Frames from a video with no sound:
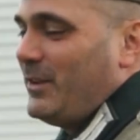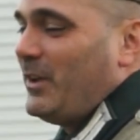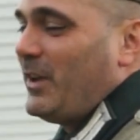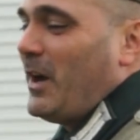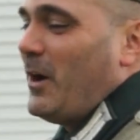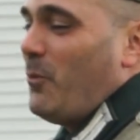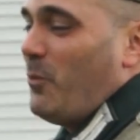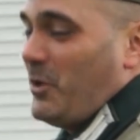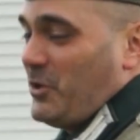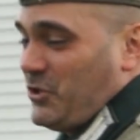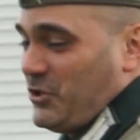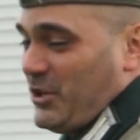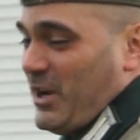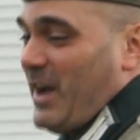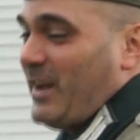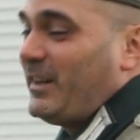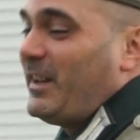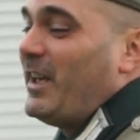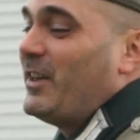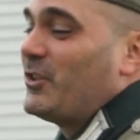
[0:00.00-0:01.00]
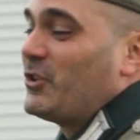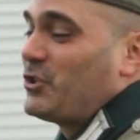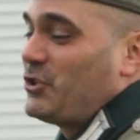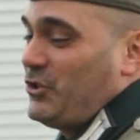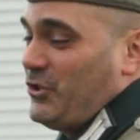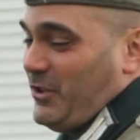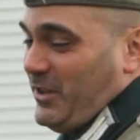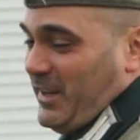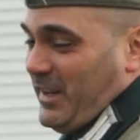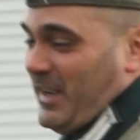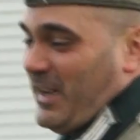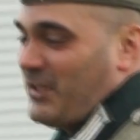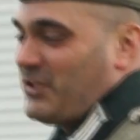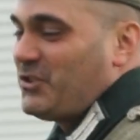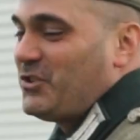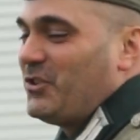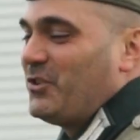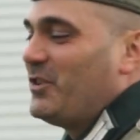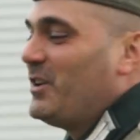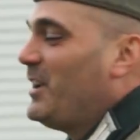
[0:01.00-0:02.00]
You got one shot, and they're shooting
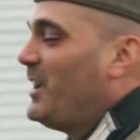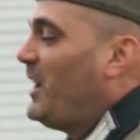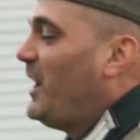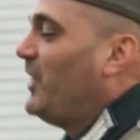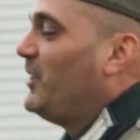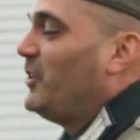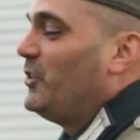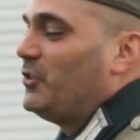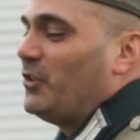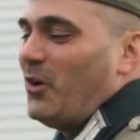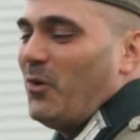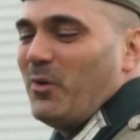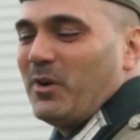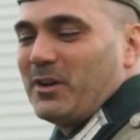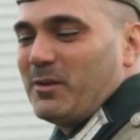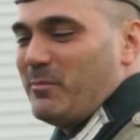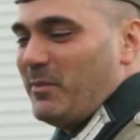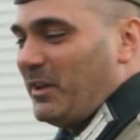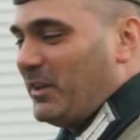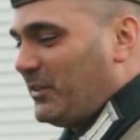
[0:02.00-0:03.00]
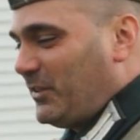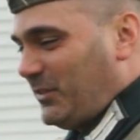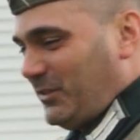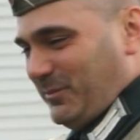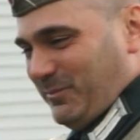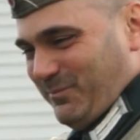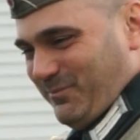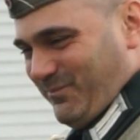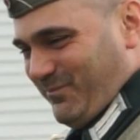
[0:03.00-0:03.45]
at you, and you don't want to miss.